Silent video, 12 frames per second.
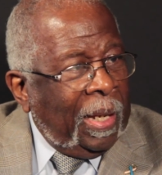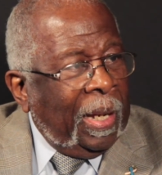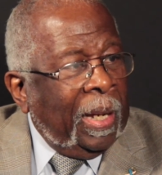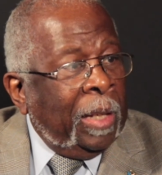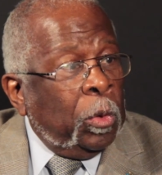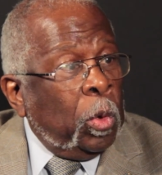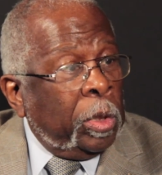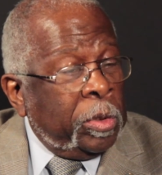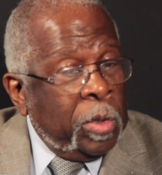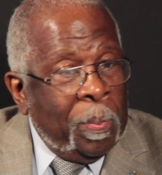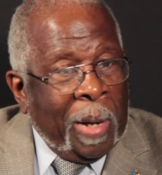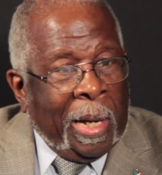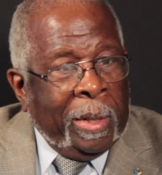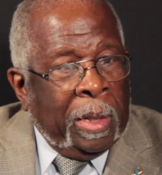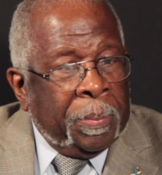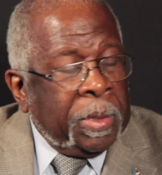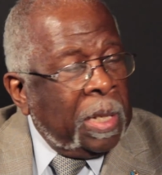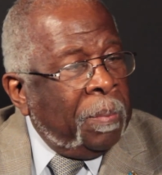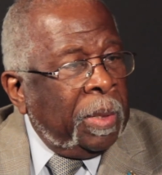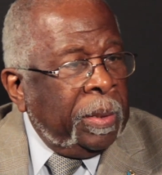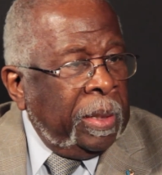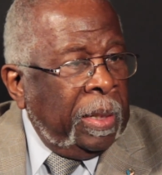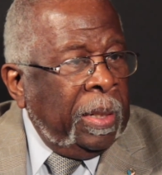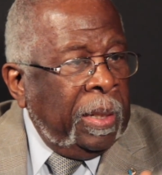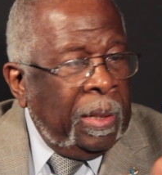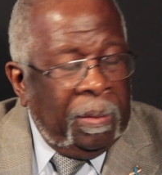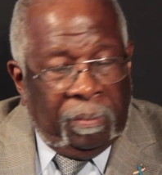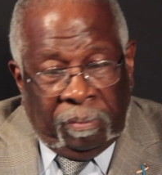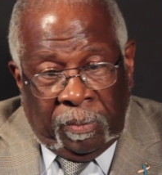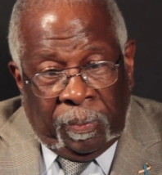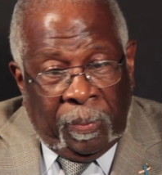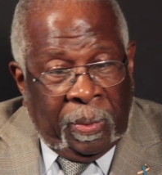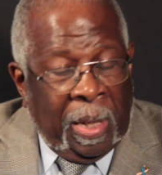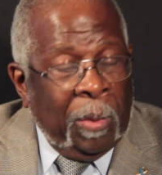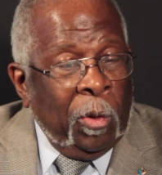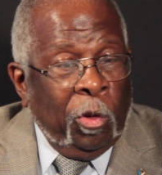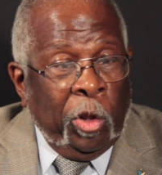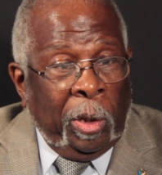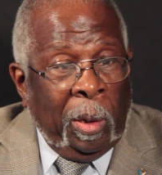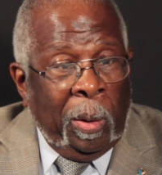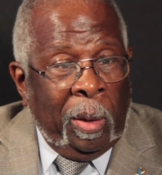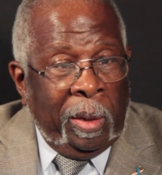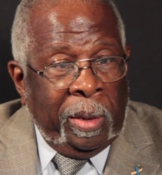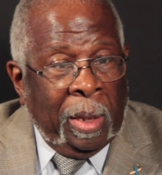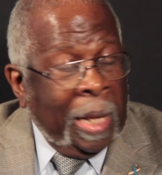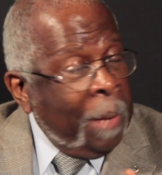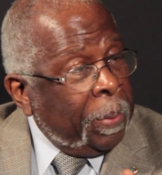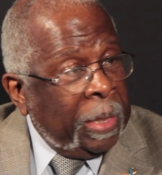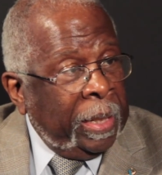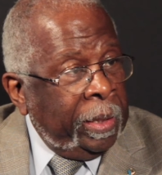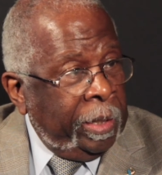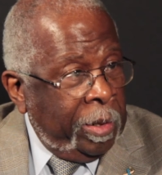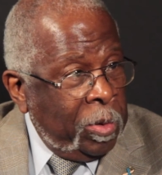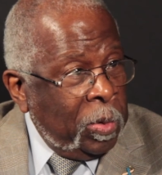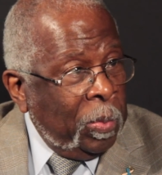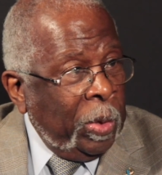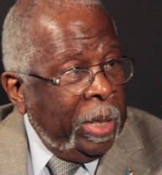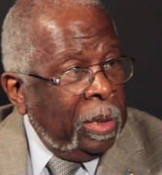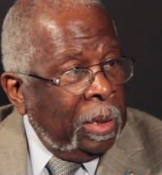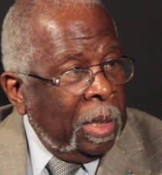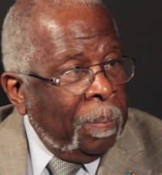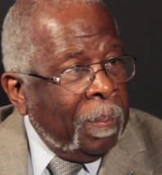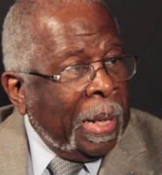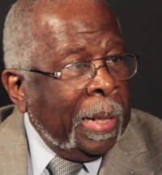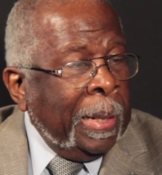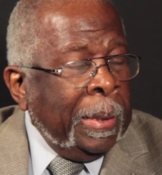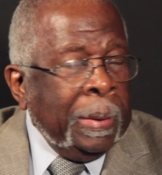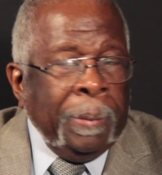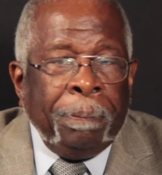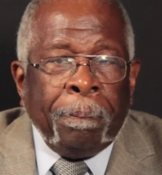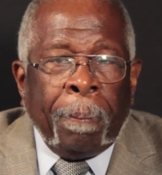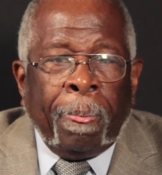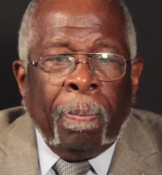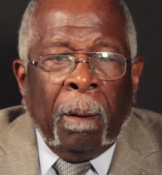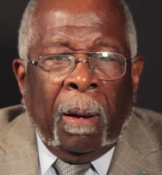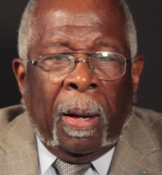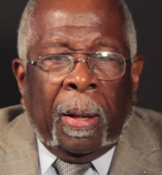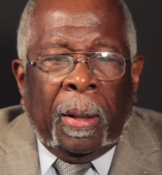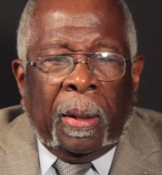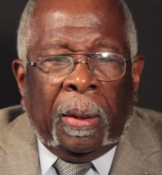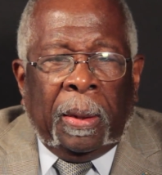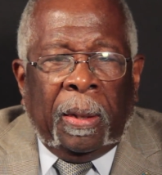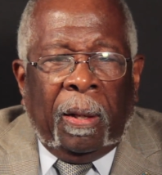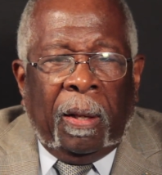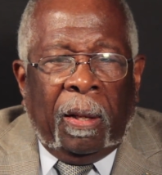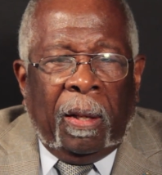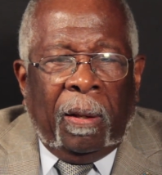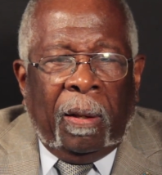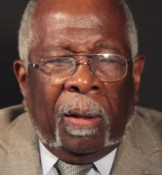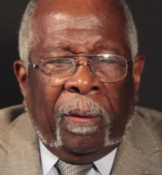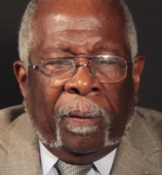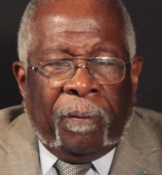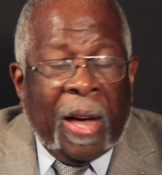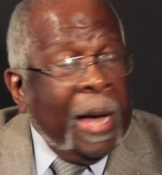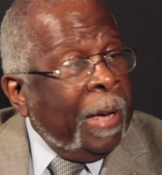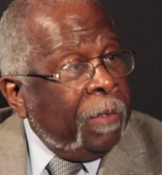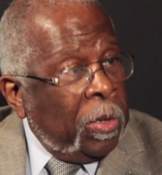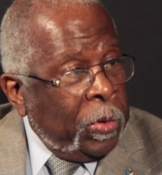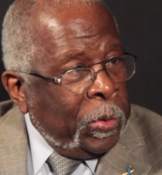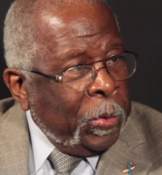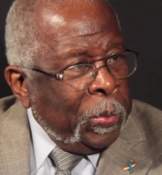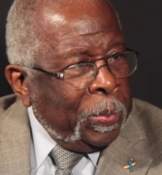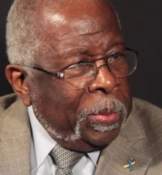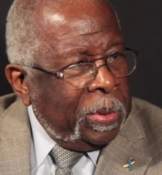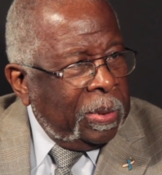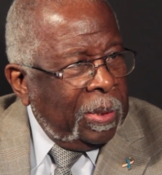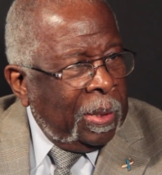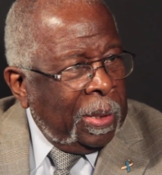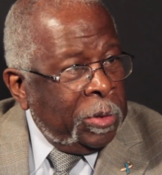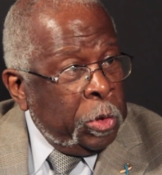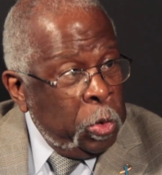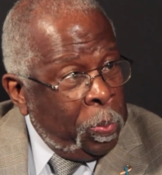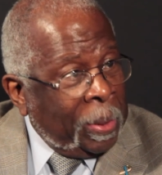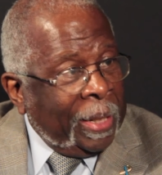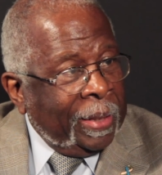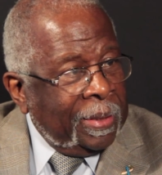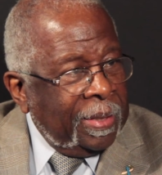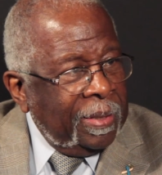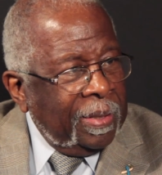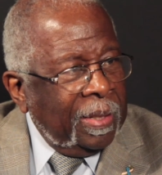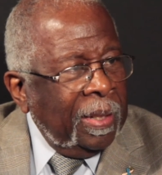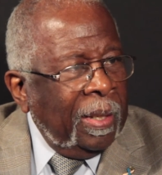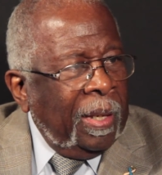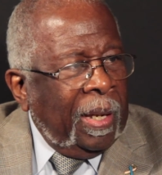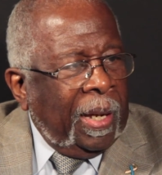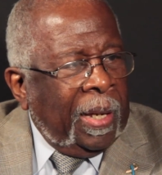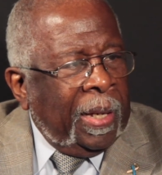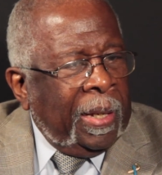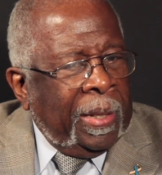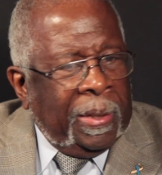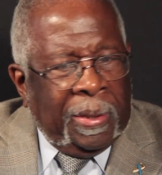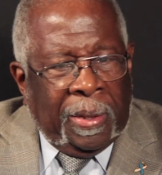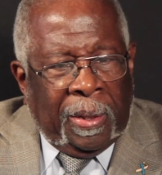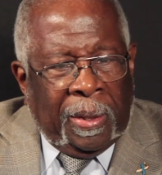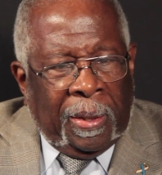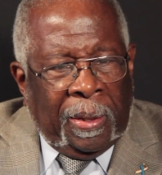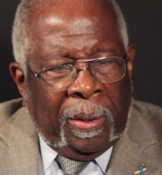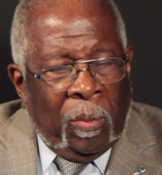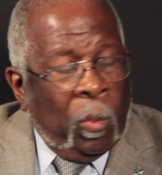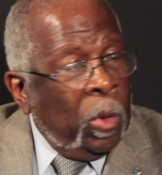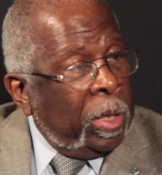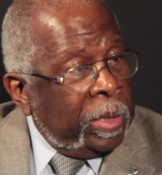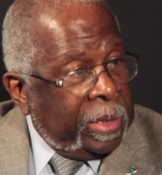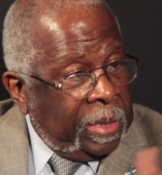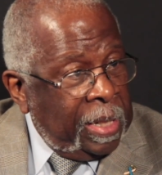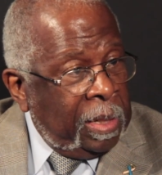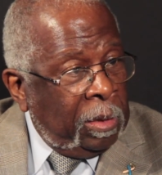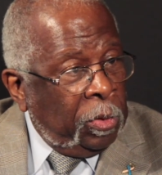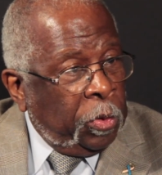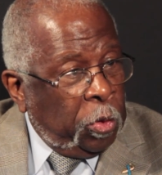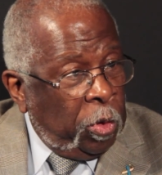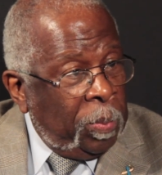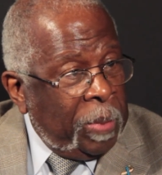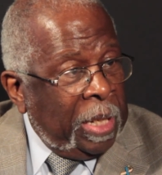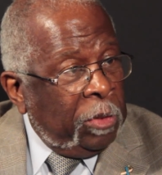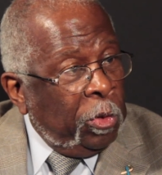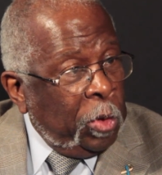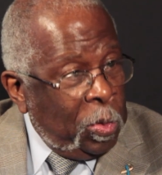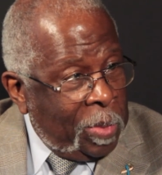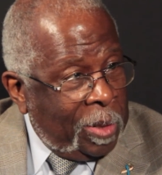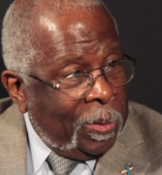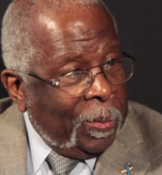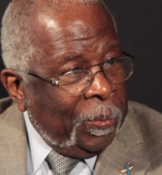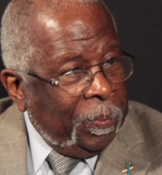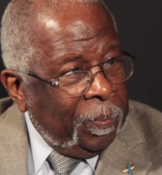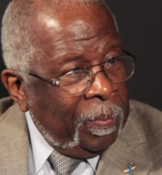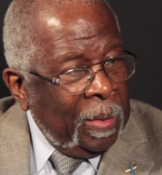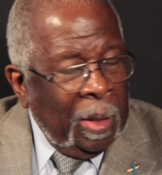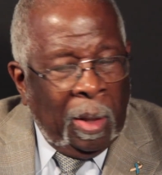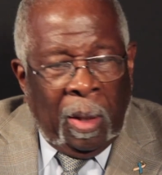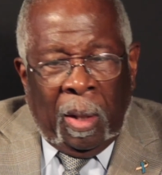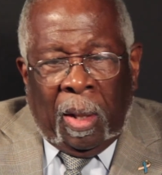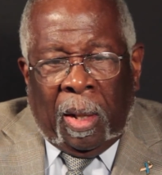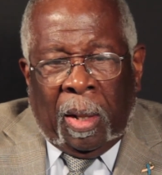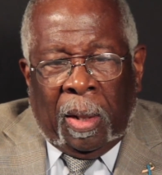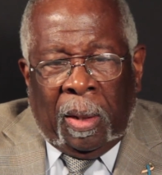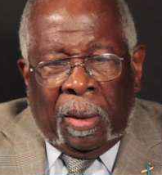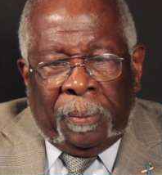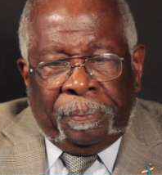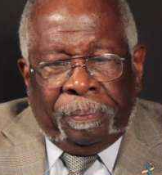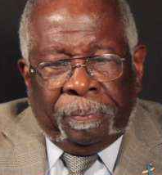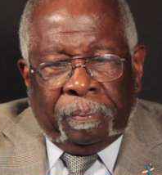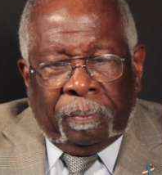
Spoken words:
in order to buy up some of they were really dilapidated home. We ended up buying 5 homes, duplexes, and one single 3-bedroom home.